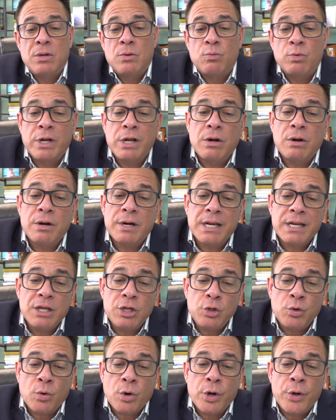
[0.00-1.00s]
regarding
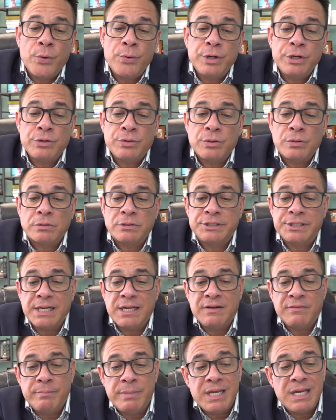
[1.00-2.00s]
your own internal
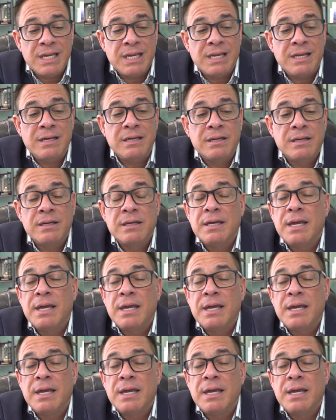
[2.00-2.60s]
state of being